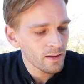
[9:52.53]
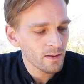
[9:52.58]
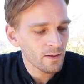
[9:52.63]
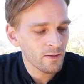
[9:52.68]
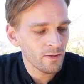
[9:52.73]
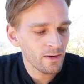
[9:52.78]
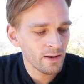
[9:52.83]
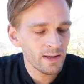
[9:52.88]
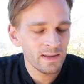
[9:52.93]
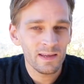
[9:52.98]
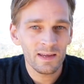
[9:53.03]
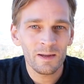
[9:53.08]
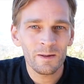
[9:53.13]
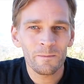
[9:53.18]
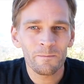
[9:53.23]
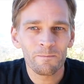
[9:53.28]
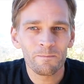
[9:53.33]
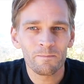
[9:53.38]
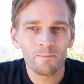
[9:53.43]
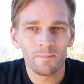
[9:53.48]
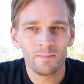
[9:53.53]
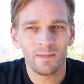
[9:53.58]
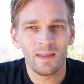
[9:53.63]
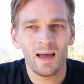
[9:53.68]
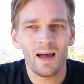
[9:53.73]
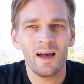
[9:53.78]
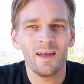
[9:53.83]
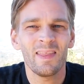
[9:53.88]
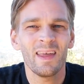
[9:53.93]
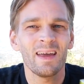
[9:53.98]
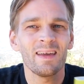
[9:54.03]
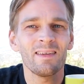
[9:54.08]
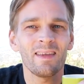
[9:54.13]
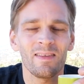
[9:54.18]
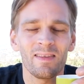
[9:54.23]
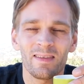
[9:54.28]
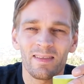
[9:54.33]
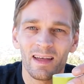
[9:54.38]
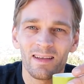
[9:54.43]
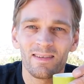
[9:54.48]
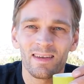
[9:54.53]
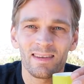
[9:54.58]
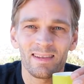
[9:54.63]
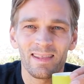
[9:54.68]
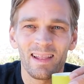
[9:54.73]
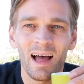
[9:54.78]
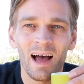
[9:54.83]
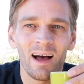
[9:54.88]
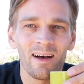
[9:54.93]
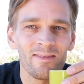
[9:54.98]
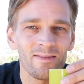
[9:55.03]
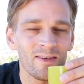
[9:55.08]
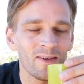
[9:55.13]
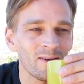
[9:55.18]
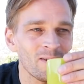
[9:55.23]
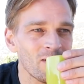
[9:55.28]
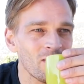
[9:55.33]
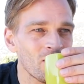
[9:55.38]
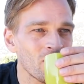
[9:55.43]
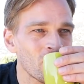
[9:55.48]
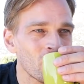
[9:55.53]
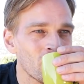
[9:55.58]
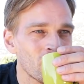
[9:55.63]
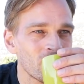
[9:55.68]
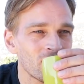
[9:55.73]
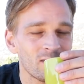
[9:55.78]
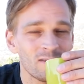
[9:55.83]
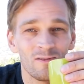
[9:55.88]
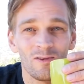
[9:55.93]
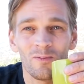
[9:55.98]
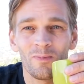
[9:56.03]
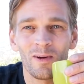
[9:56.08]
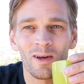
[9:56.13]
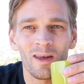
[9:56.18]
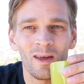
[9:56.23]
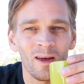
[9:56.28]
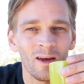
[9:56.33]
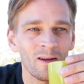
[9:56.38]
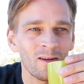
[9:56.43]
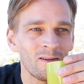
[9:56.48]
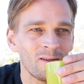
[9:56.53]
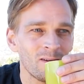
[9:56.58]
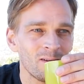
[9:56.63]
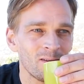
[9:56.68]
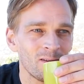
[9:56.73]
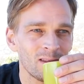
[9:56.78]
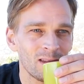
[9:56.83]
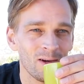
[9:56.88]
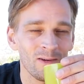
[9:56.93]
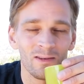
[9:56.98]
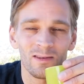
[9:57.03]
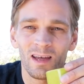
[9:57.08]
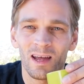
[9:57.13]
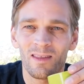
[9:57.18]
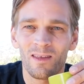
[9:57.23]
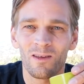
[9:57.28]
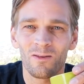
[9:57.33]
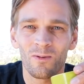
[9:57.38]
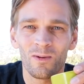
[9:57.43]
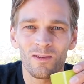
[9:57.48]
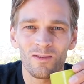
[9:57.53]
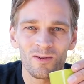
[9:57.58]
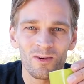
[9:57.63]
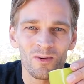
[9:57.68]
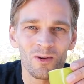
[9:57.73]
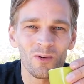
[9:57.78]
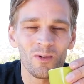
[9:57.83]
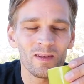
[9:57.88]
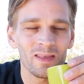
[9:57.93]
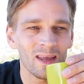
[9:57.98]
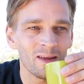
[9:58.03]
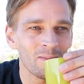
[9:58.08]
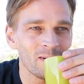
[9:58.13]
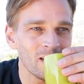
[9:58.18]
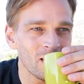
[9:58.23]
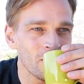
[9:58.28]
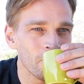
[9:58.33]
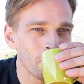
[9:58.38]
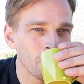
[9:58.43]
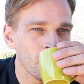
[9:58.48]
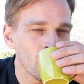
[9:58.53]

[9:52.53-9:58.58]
Crazy. Nowadays, I think they just laugh, you know? Stupid kid. Don't say those words. You don't know what they mean.